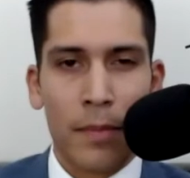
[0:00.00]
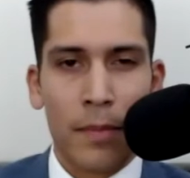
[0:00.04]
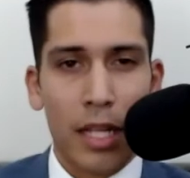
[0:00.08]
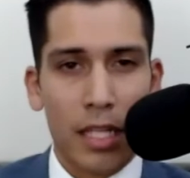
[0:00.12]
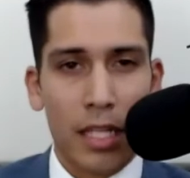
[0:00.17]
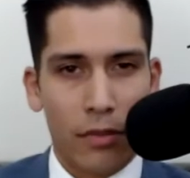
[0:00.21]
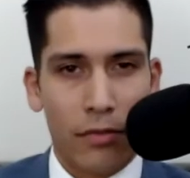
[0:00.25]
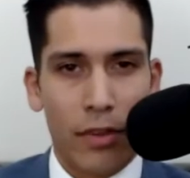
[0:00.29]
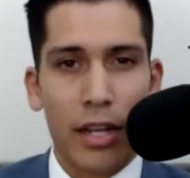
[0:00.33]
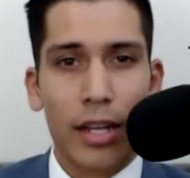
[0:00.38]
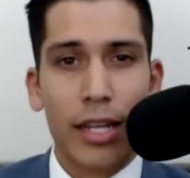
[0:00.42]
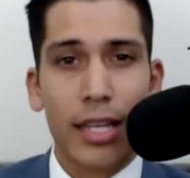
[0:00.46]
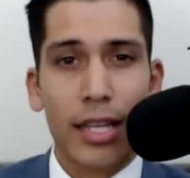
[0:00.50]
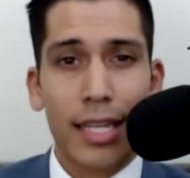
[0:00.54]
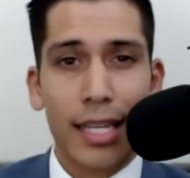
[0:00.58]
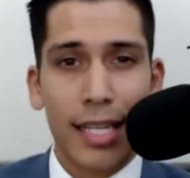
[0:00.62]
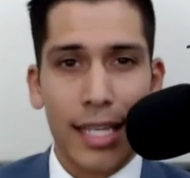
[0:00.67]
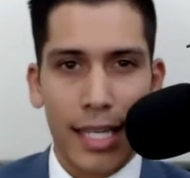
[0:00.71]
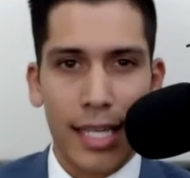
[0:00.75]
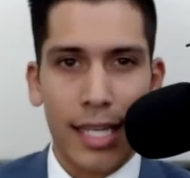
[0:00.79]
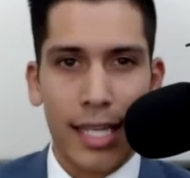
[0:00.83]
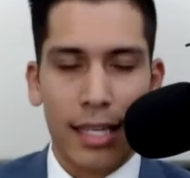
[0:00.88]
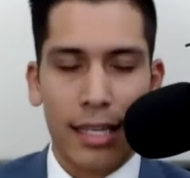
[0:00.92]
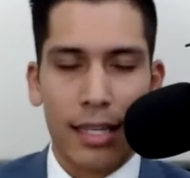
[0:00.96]
It's very
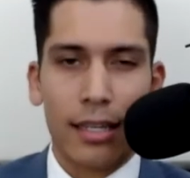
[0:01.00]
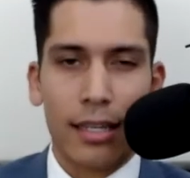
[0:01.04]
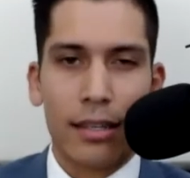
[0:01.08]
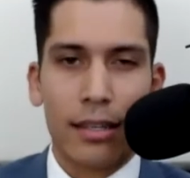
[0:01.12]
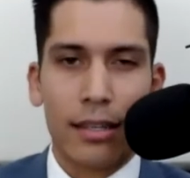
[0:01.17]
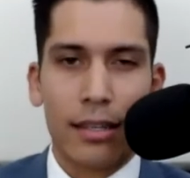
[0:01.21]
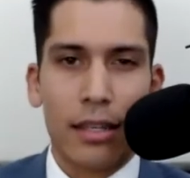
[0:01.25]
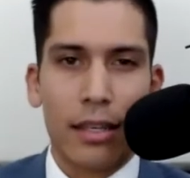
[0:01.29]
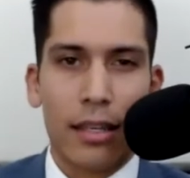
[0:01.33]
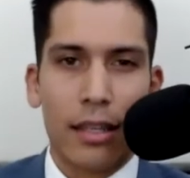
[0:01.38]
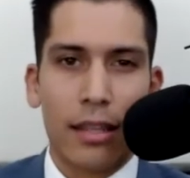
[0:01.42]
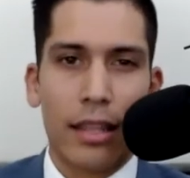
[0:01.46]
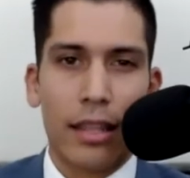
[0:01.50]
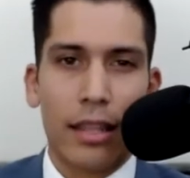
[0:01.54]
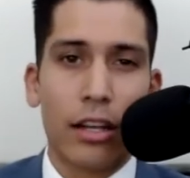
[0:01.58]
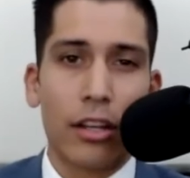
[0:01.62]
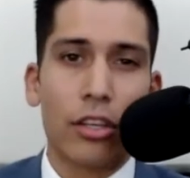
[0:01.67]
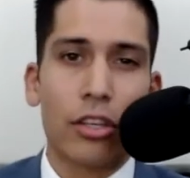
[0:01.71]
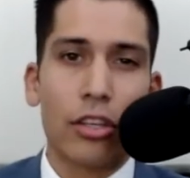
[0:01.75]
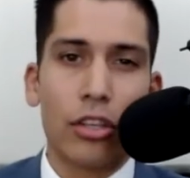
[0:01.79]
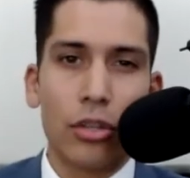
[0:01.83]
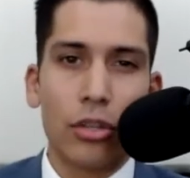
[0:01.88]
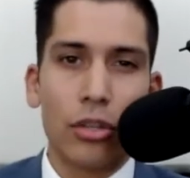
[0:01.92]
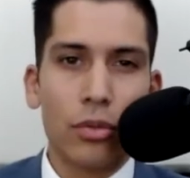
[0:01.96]
key. They're
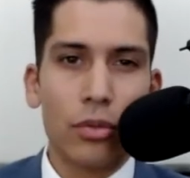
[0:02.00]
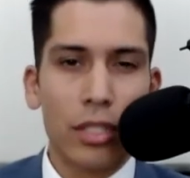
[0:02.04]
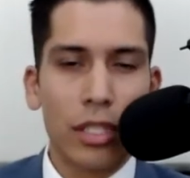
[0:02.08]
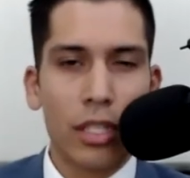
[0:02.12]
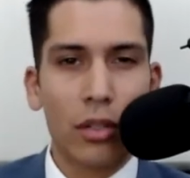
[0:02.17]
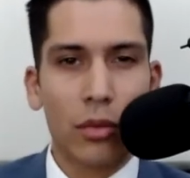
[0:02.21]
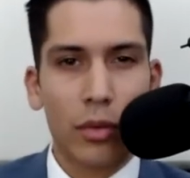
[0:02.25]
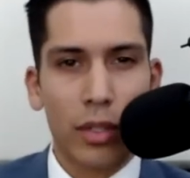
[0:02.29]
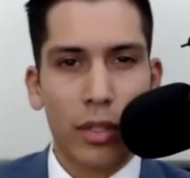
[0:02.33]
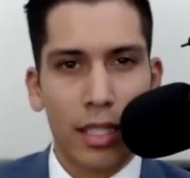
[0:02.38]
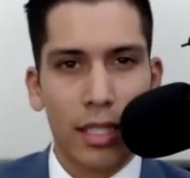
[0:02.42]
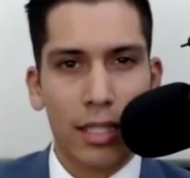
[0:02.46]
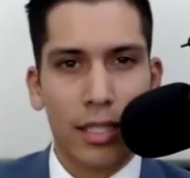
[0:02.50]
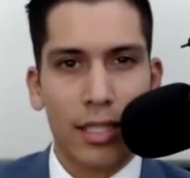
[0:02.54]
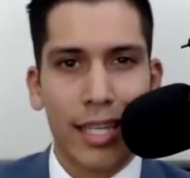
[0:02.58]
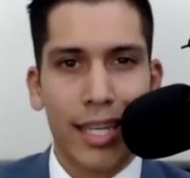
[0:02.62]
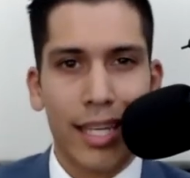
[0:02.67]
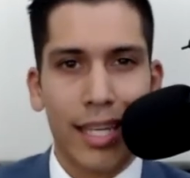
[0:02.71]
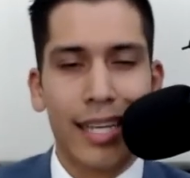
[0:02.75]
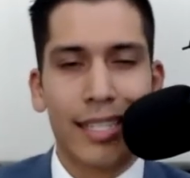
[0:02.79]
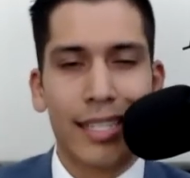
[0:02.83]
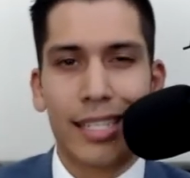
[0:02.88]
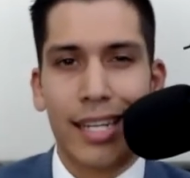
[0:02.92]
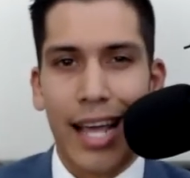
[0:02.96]
using real estate
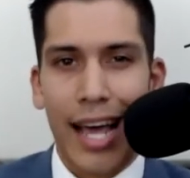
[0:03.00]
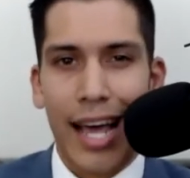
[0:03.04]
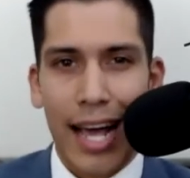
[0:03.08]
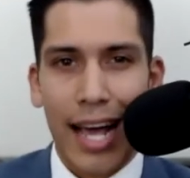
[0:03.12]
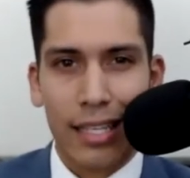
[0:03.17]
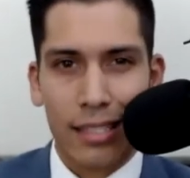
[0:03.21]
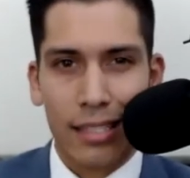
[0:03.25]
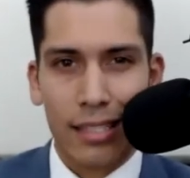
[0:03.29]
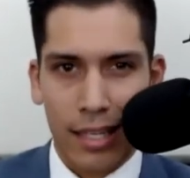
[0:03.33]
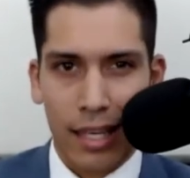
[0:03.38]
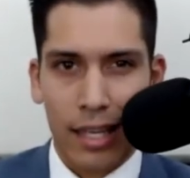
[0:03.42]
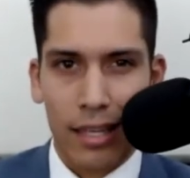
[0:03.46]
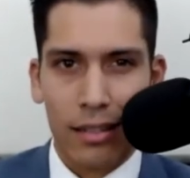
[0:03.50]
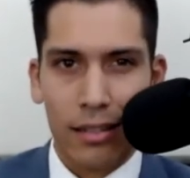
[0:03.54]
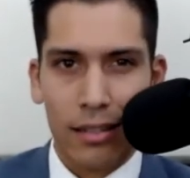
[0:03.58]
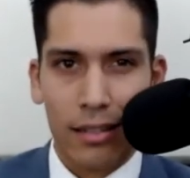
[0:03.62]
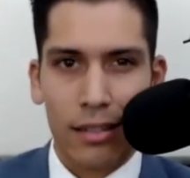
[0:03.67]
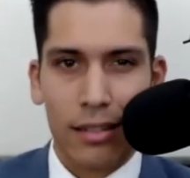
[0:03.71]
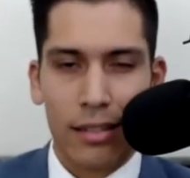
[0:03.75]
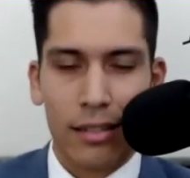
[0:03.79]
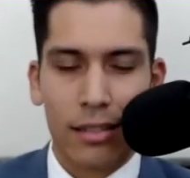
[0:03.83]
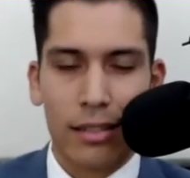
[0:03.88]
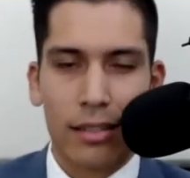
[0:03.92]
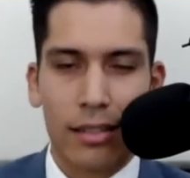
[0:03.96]
as an asset
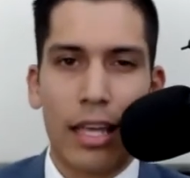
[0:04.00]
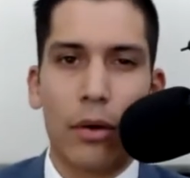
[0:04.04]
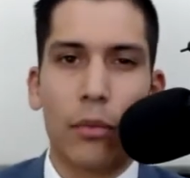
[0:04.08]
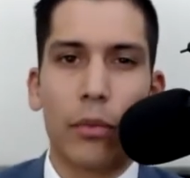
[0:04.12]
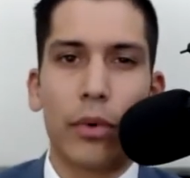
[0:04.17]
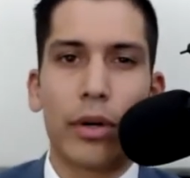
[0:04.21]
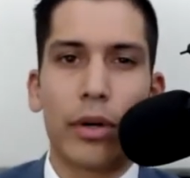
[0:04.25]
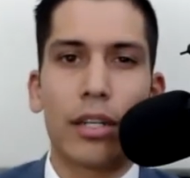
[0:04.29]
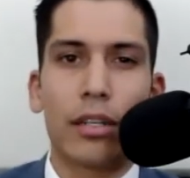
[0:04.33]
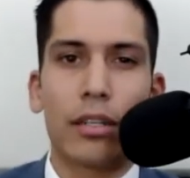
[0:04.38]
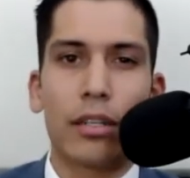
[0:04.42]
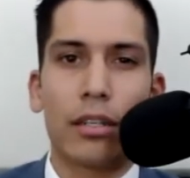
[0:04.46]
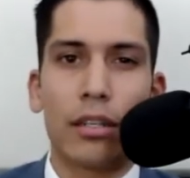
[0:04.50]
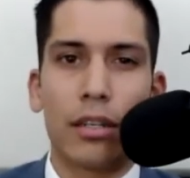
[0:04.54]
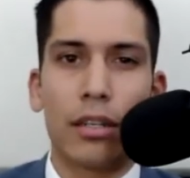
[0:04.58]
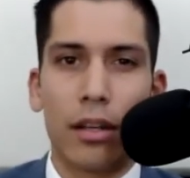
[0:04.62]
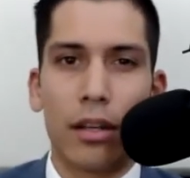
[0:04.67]
that will